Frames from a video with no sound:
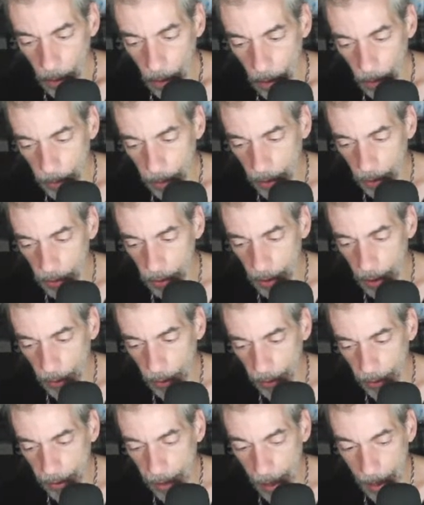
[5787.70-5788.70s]
because I
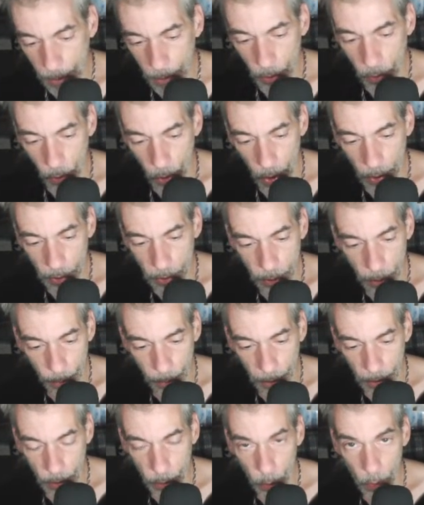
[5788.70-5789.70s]
came across the
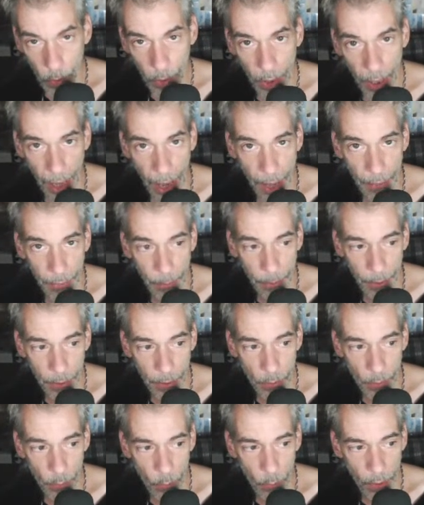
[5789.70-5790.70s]
piece of wood. I had the piece
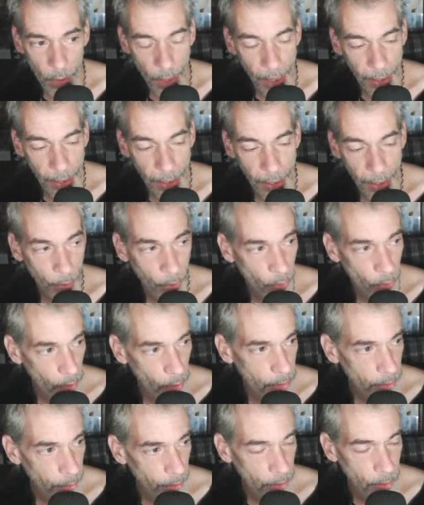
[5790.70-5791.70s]
of wood, and I came across
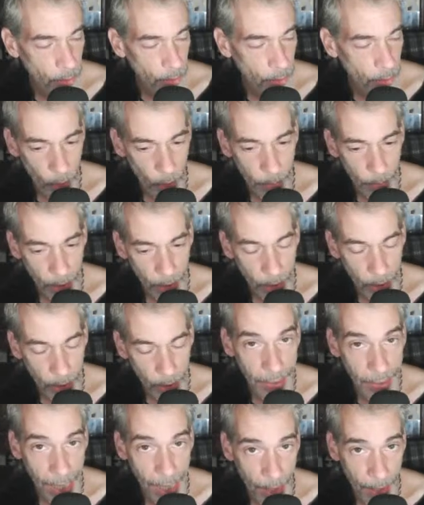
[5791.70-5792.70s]
the piece of wood because of a
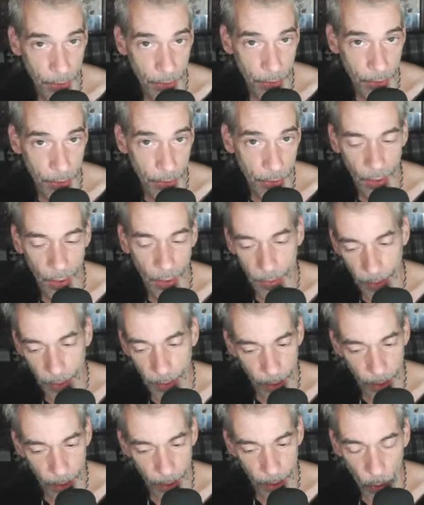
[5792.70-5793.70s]
canister that
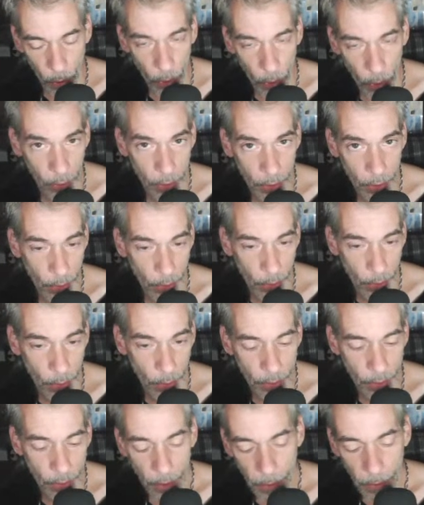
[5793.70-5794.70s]
is no longer used.
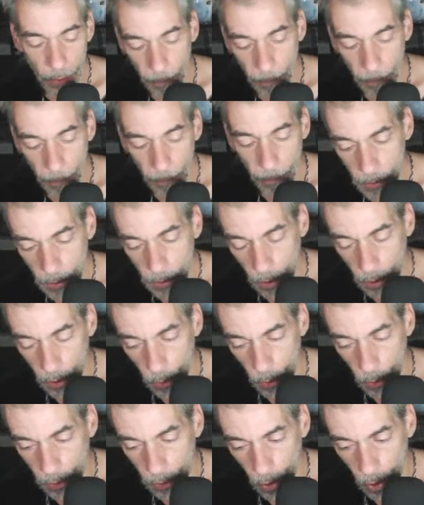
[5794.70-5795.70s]
It's going to go
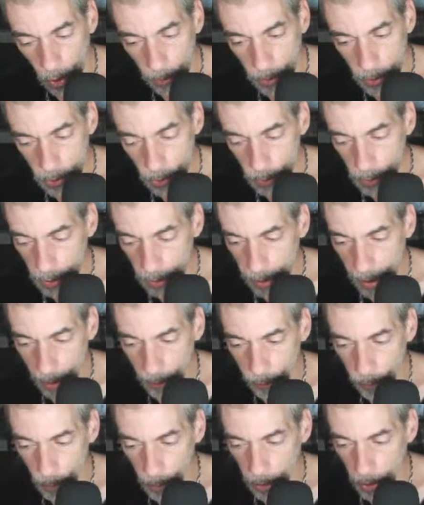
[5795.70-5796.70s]
in the garbage. It came
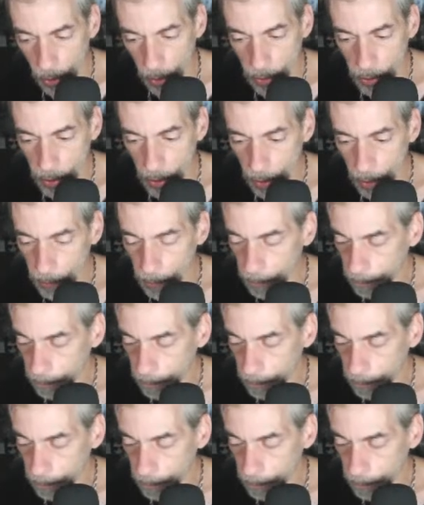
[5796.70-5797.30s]
from a yard sale.